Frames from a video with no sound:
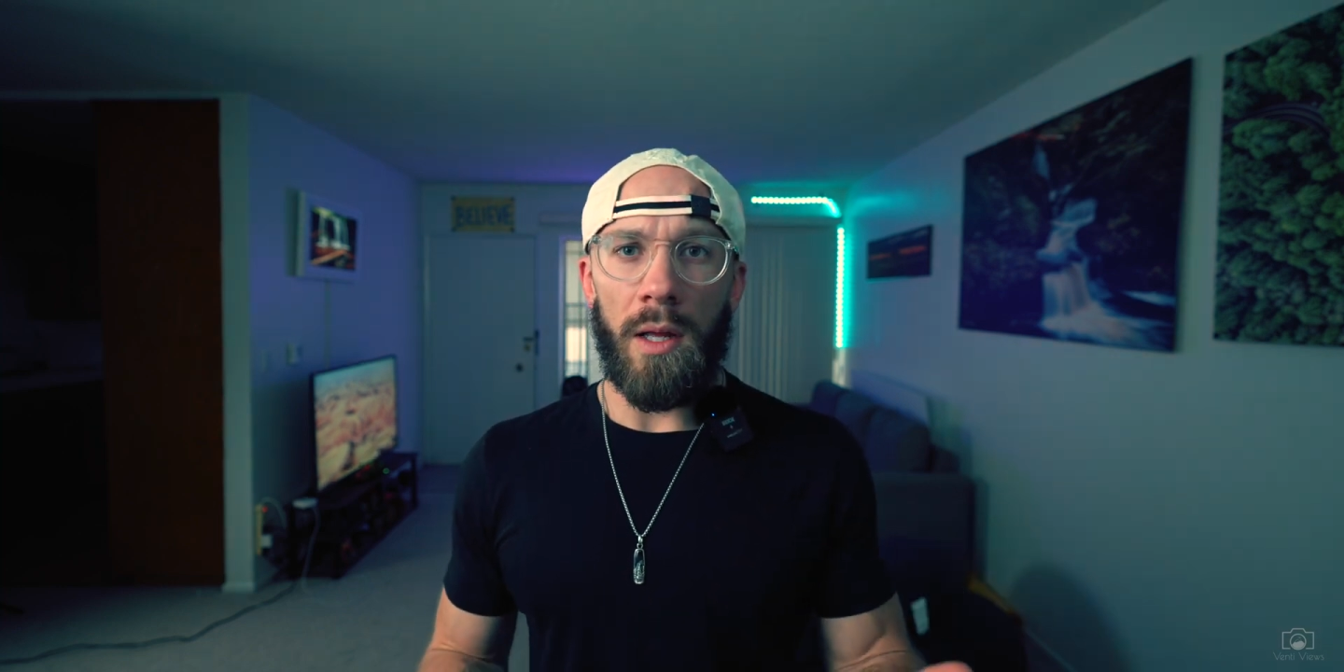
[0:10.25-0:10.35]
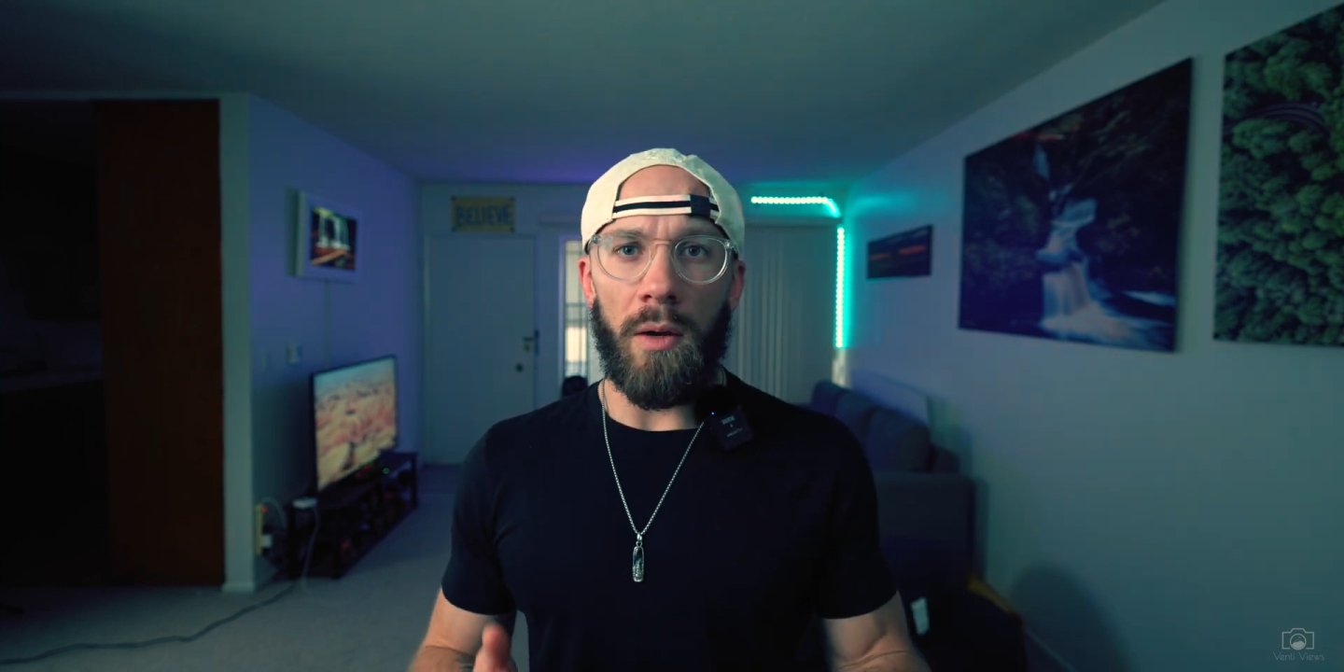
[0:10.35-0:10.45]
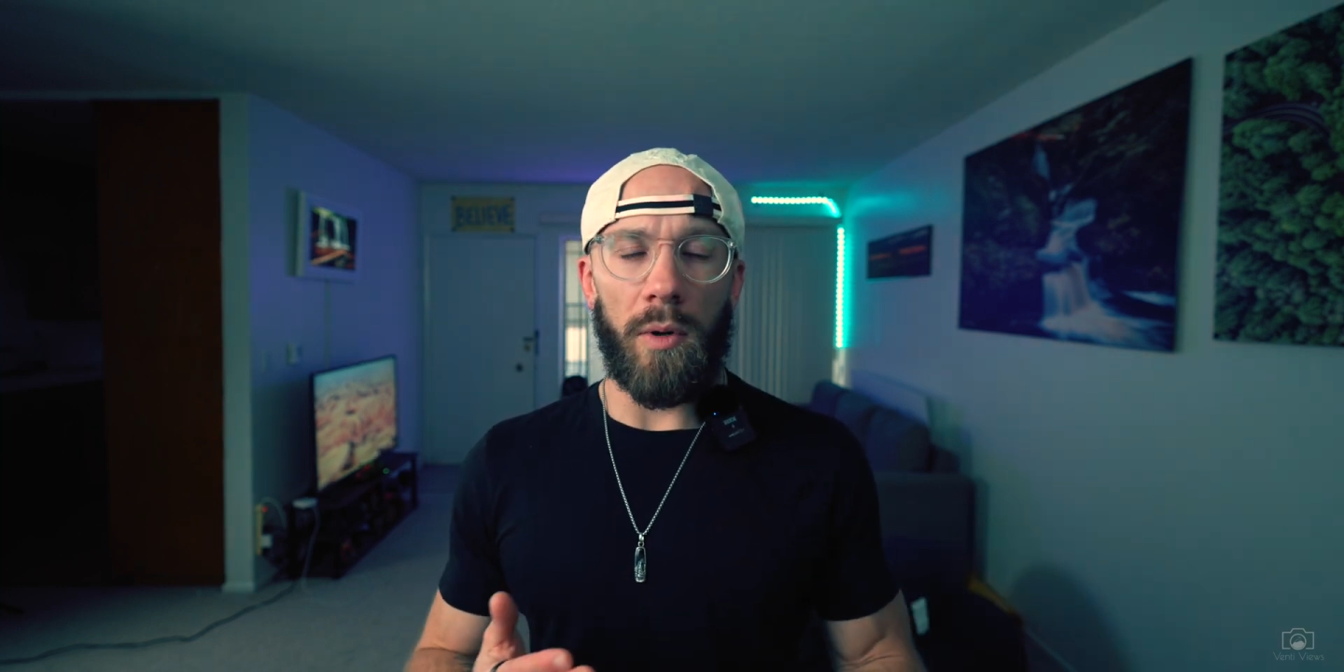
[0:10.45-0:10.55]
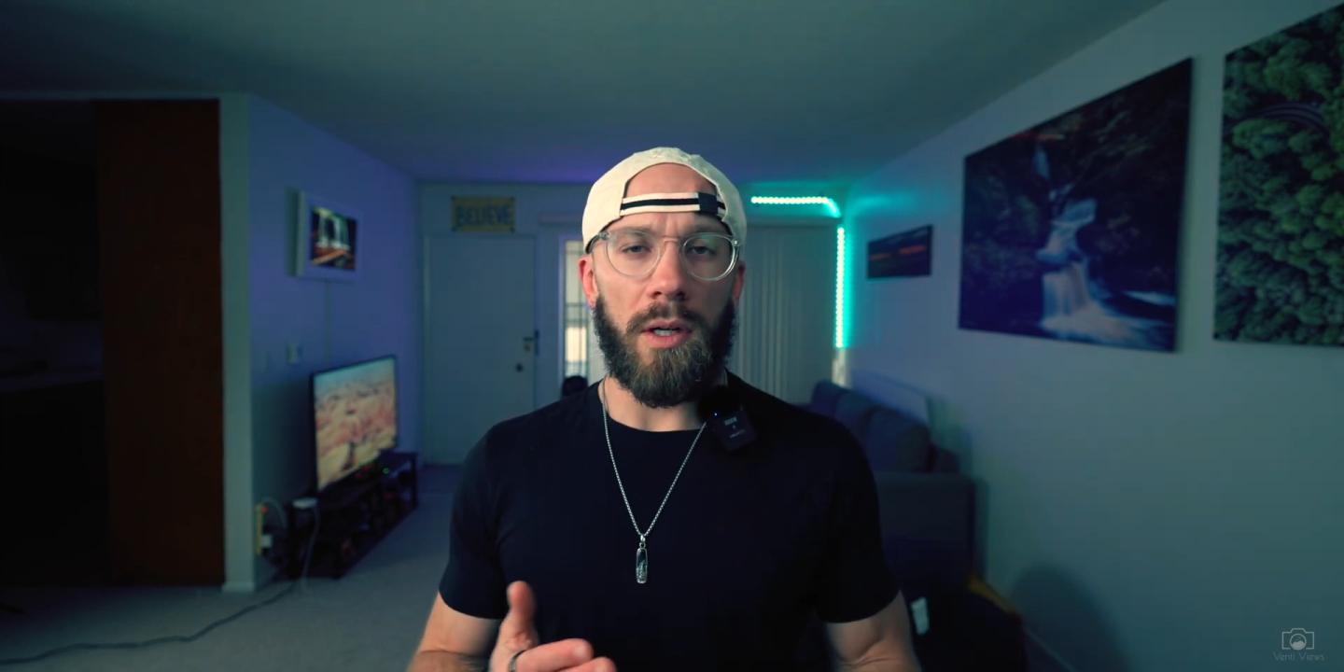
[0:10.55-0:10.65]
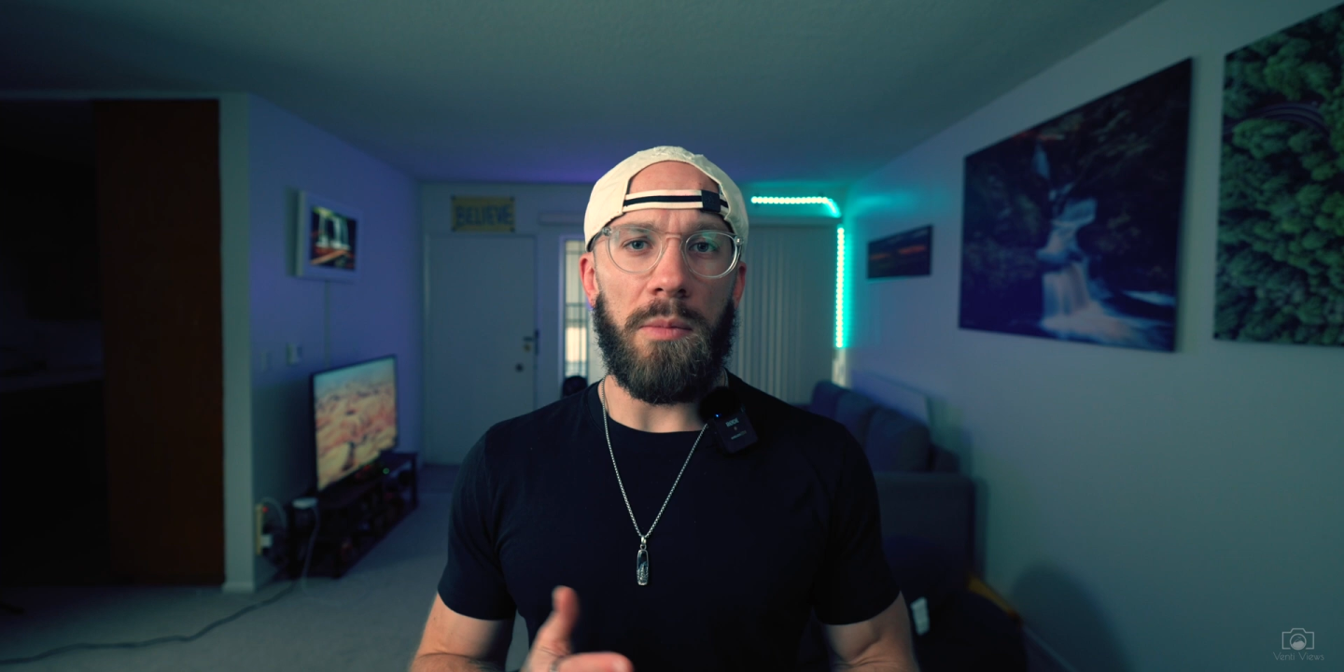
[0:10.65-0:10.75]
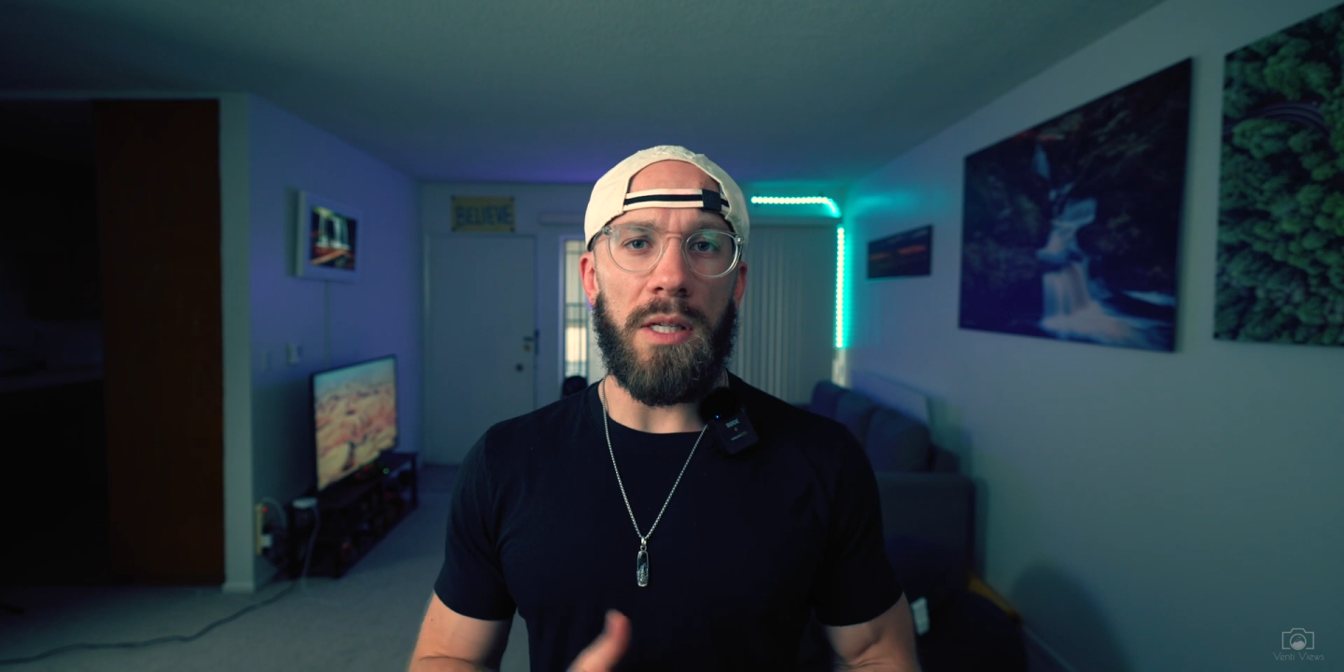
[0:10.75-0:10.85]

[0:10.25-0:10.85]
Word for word: We're gonna be